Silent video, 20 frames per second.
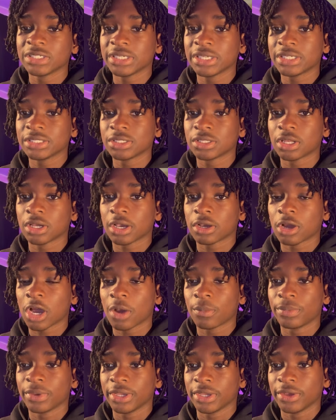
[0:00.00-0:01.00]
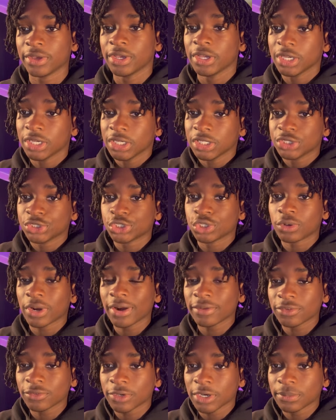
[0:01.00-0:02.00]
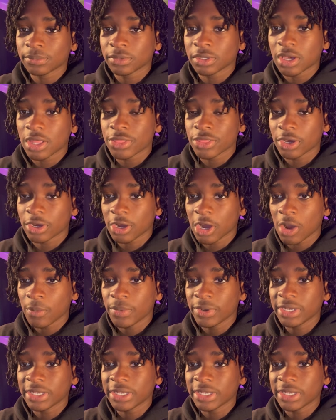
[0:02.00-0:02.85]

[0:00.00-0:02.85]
get into the copy. So right off the rip, the copy